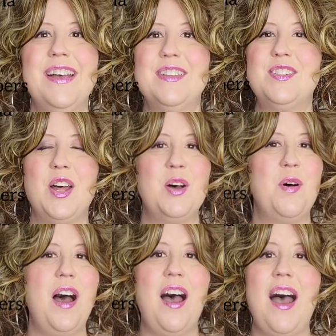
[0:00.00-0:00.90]

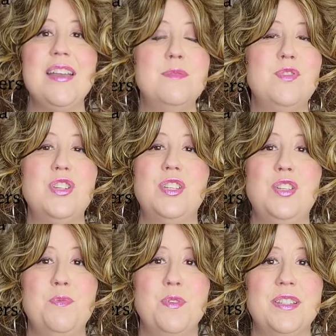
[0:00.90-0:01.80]
So I am just
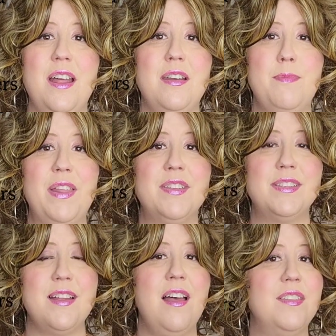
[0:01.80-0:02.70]
super excited about this style.